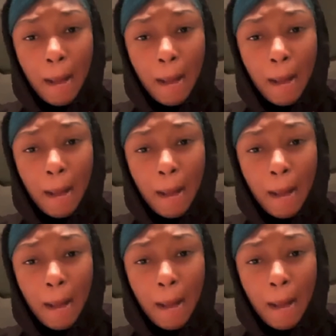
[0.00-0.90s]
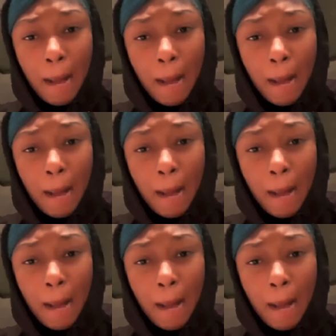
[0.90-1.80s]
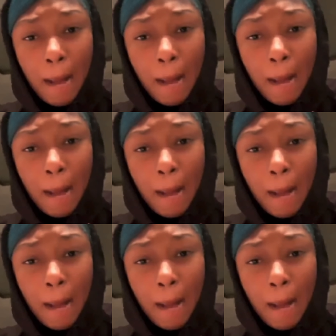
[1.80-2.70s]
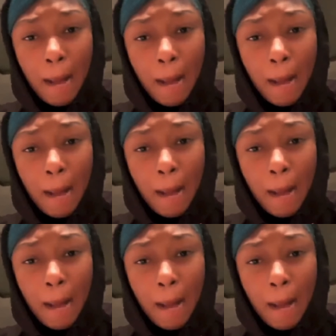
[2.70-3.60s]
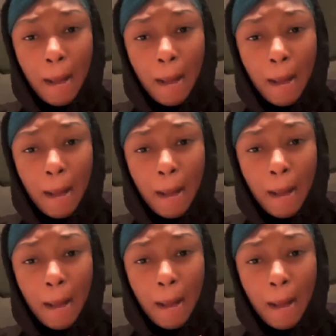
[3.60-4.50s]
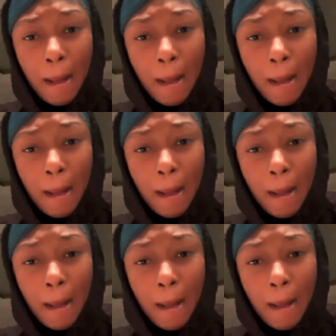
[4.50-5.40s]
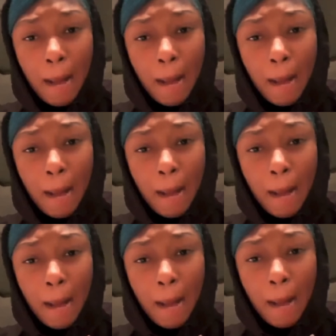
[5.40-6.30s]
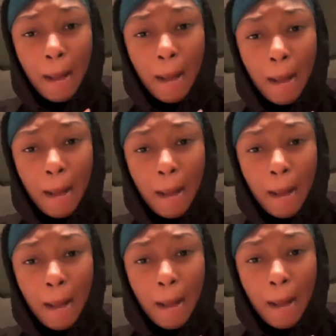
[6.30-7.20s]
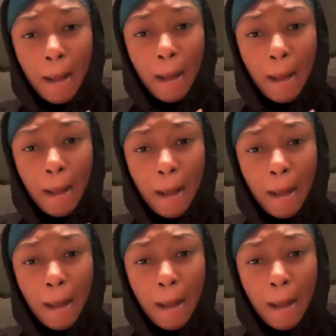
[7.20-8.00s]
This person isn't speaking.